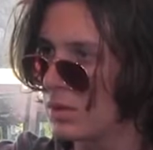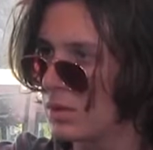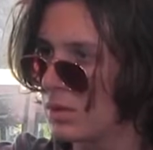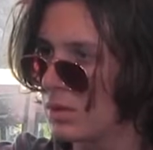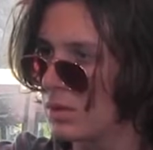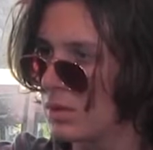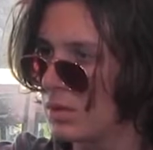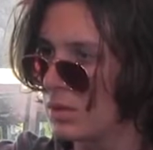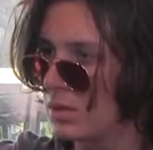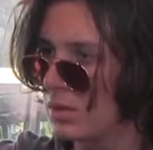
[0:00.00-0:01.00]

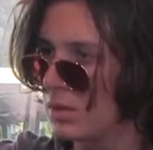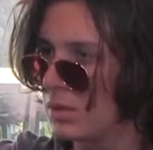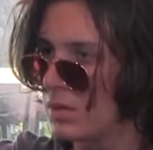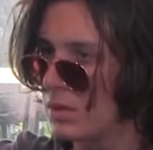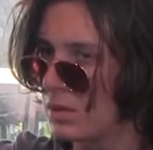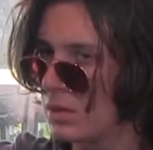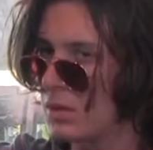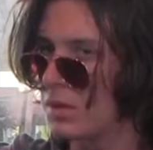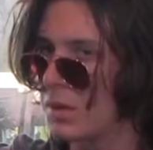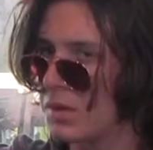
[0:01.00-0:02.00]

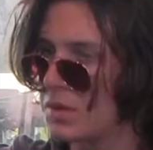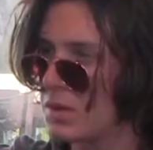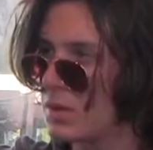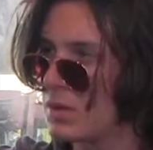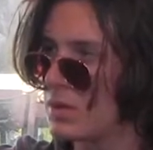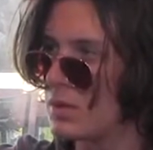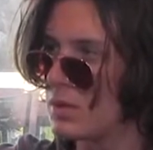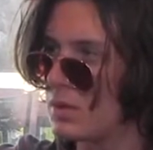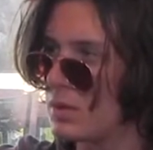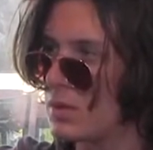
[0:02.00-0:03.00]

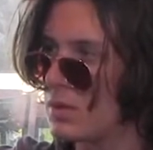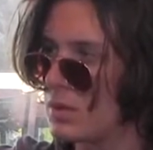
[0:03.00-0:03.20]
(not speaking)